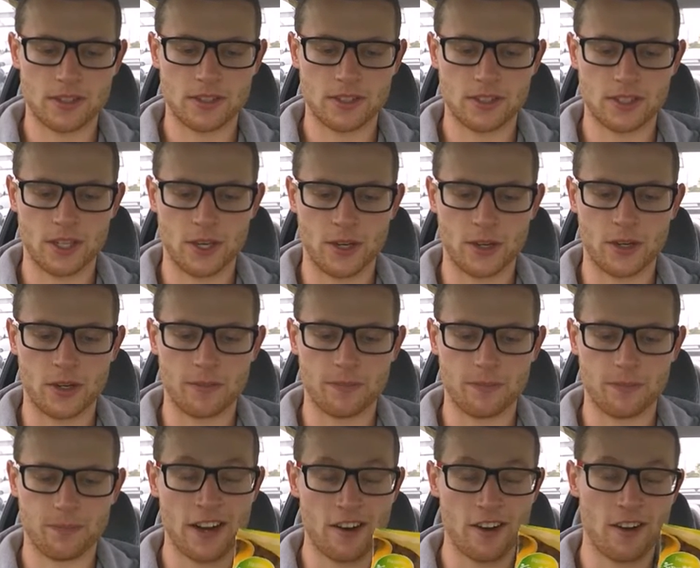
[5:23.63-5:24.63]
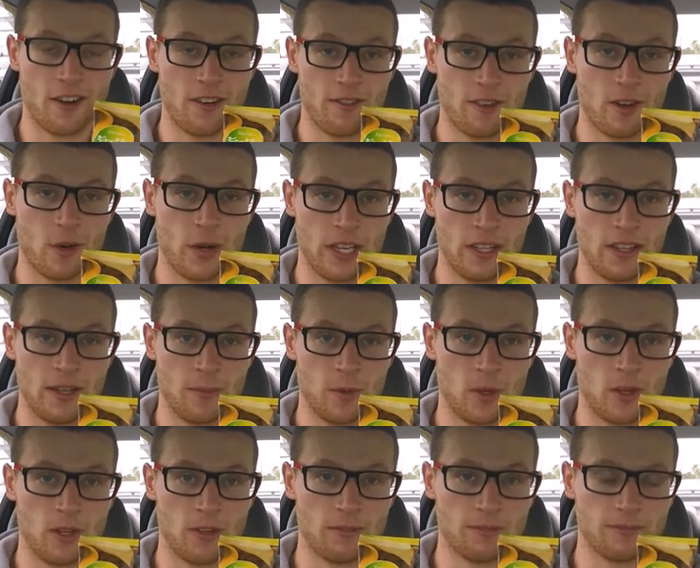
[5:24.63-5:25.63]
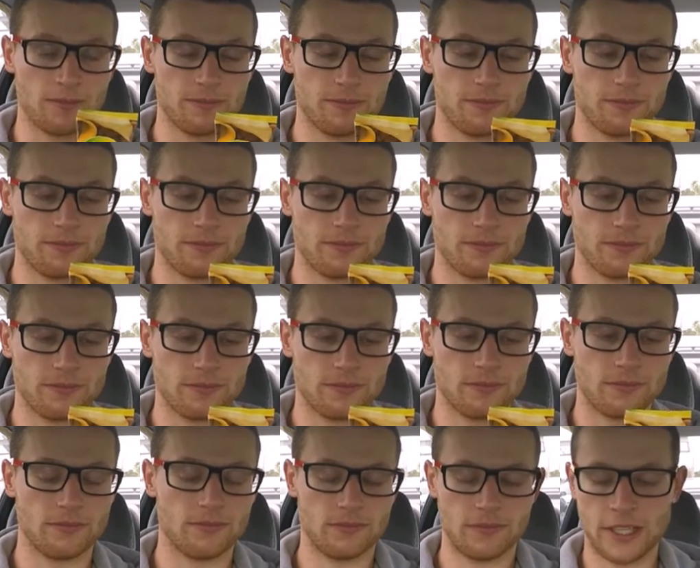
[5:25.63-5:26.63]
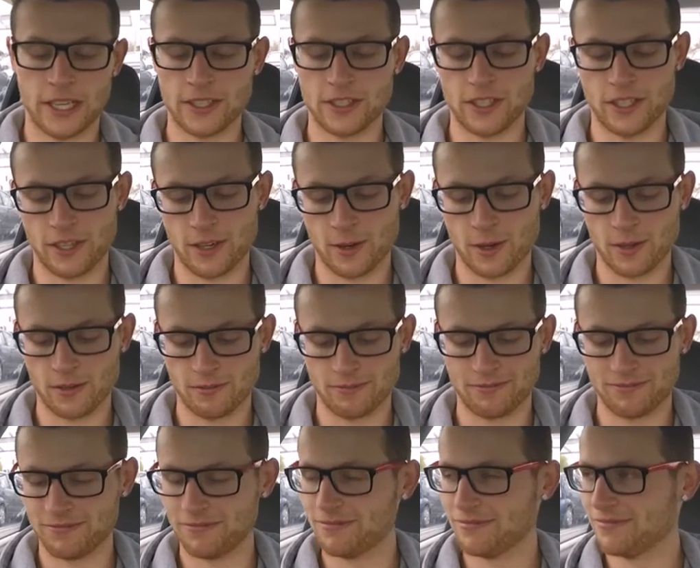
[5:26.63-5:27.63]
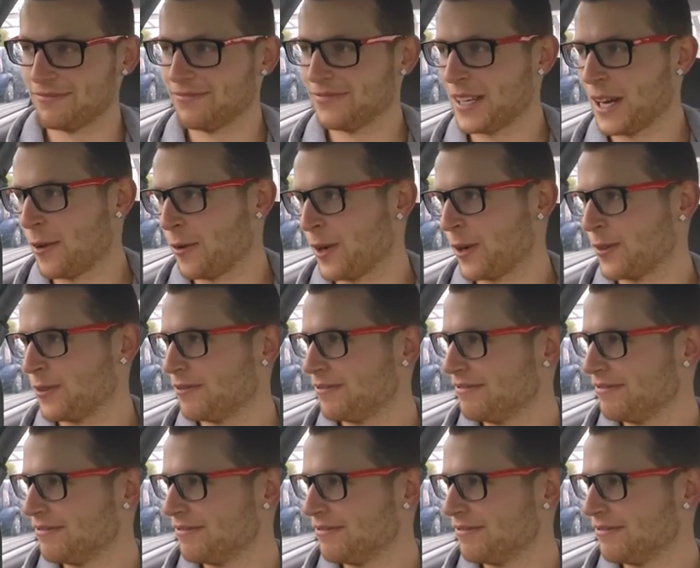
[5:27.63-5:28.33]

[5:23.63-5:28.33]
So I don't know if I'll eat them or not. Actually, you know what? I will.